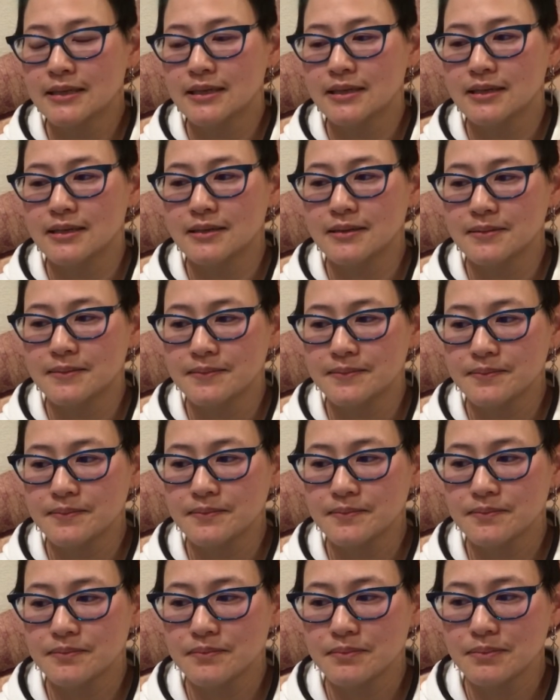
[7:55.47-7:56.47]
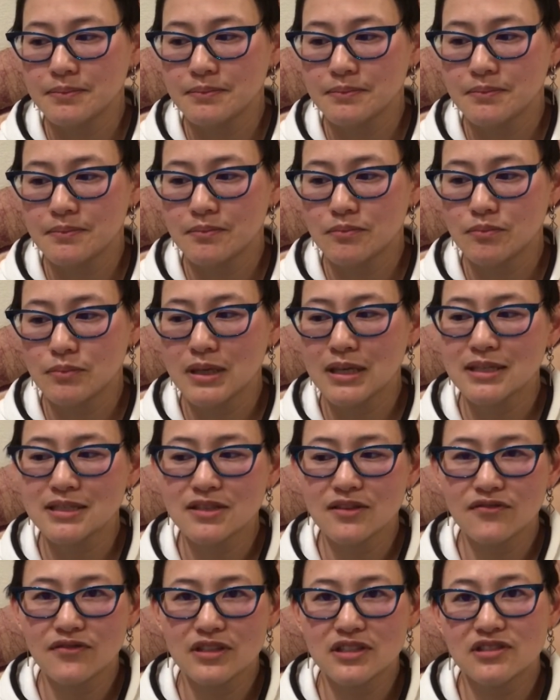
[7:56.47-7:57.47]
Um, because
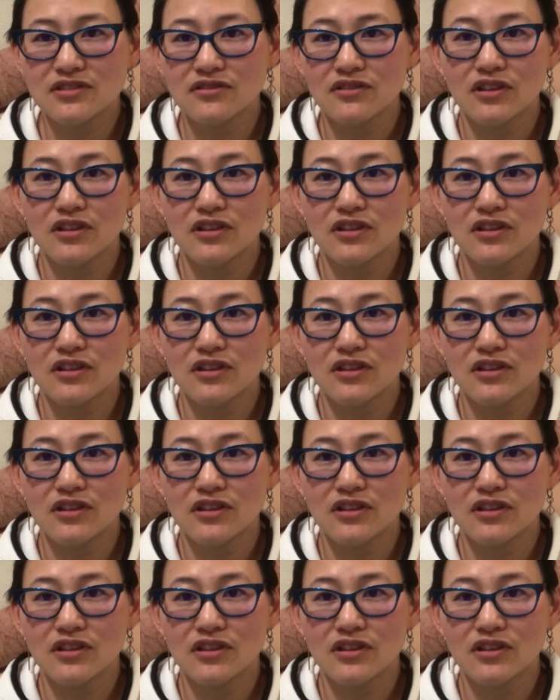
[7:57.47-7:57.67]
if it's